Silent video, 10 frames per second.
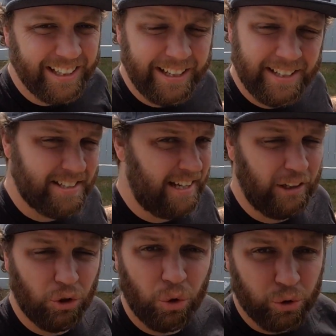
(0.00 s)
It's had
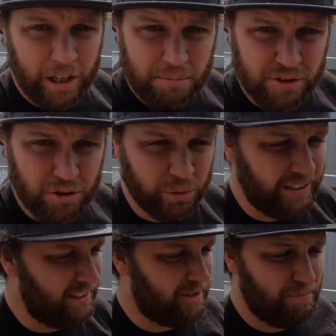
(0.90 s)
lawn grubs through it,
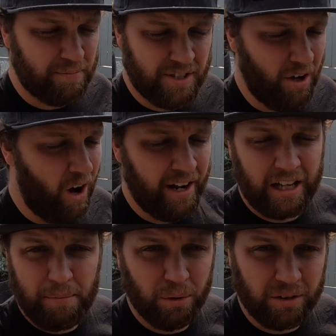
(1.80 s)
it's died a
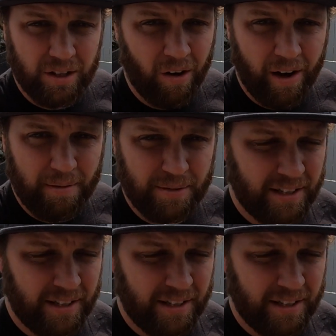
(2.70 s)
couple of times,